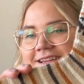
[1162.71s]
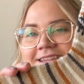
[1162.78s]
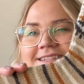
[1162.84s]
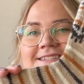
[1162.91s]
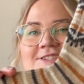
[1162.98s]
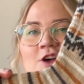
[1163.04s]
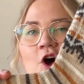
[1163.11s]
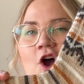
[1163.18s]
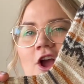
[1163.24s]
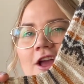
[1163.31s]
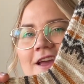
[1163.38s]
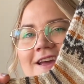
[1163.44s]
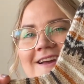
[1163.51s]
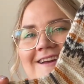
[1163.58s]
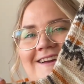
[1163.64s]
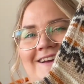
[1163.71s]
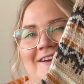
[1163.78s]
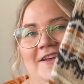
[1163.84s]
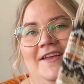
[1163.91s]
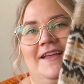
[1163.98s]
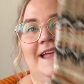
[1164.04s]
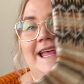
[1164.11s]
sock.
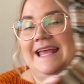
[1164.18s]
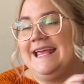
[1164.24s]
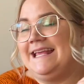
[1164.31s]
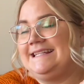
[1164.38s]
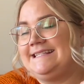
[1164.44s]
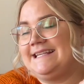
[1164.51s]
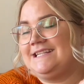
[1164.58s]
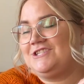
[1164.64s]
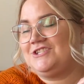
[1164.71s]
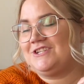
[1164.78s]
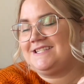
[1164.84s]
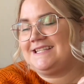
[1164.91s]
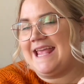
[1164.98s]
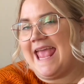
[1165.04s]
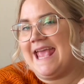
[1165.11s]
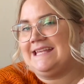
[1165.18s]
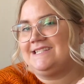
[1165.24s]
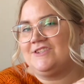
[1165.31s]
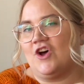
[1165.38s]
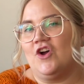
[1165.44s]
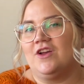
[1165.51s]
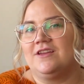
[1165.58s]
It's just a
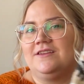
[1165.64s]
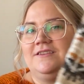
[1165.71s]
sock